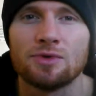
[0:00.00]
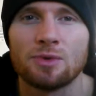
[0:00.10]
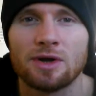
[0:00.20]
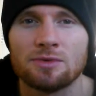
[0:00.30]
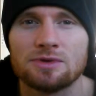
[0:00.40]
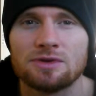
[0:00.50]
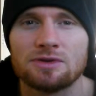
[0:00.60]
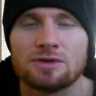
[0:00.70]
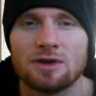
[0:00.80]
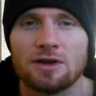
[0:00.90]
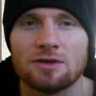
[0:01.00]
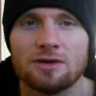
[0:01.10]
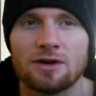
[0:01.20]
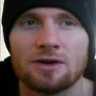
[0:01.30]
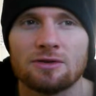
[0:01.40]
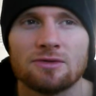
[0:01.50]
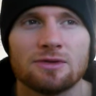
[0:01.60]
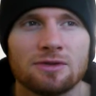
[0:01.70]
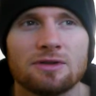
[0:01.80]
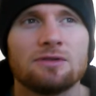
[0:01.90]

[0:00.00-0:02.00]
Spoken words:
when I was younger, and